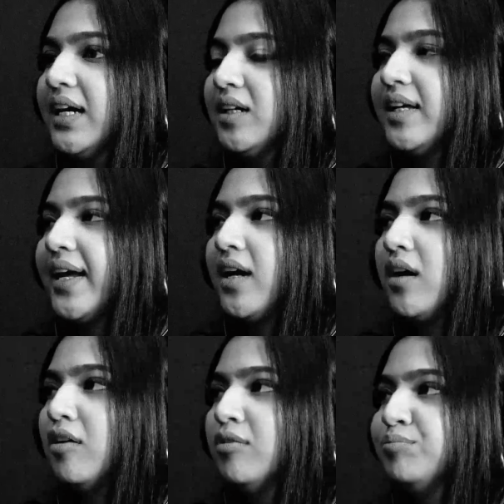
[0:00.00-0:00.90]
Yeah, like
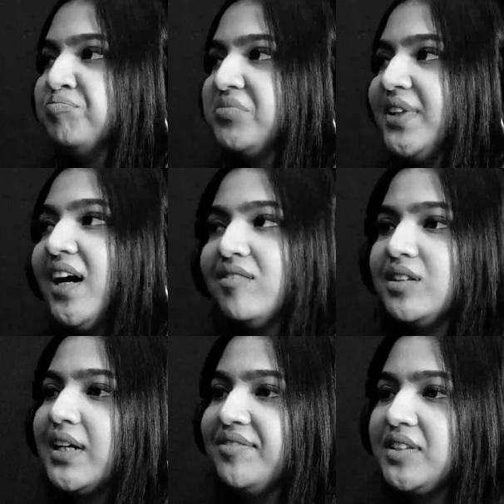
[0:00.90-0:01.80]
they have
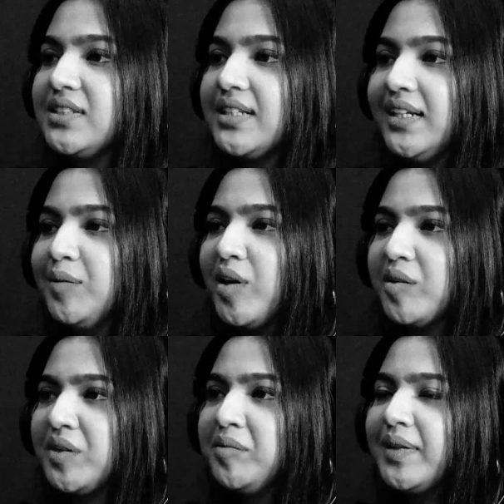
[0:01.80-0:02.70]
a graphic design
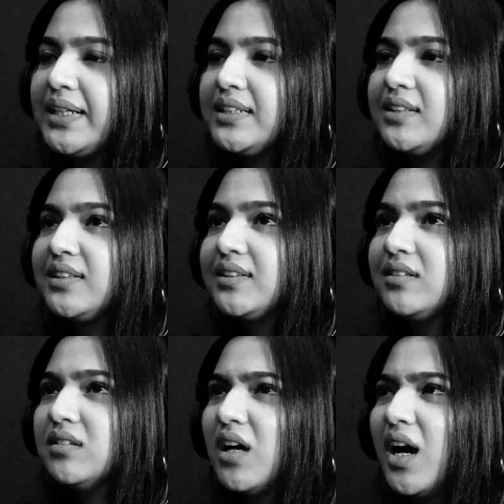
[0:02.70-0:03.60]
department, but
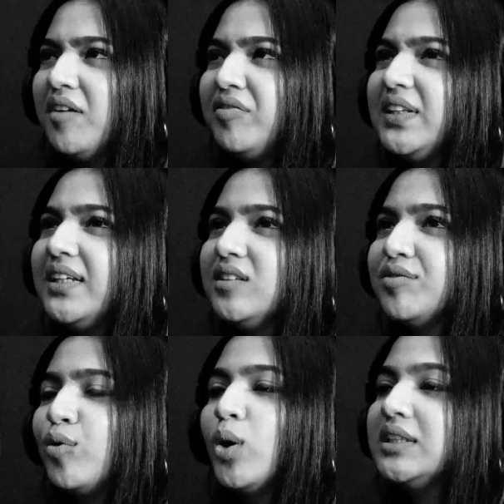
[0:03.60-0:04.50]
I feel like
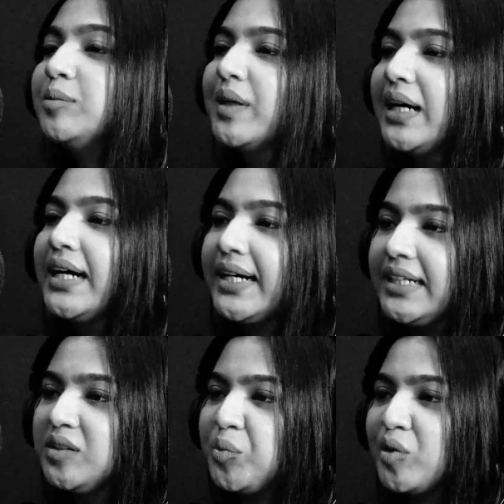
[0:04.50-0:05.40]
they're falling
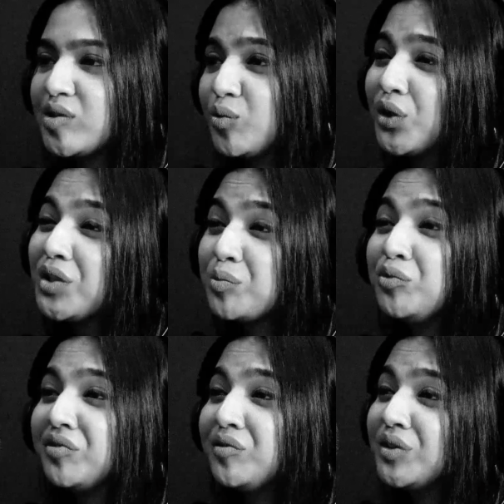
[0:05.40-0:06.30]
behind because the world's
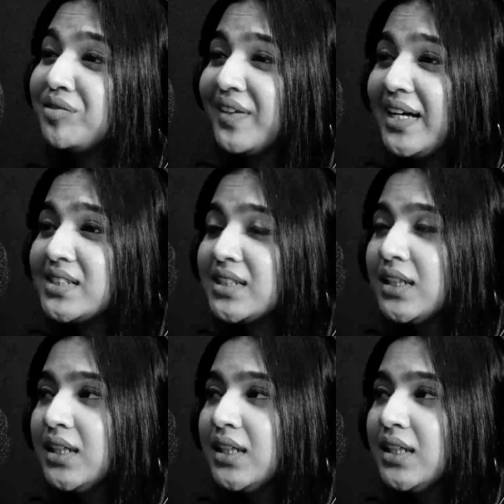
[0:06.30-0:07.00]
moving real fast.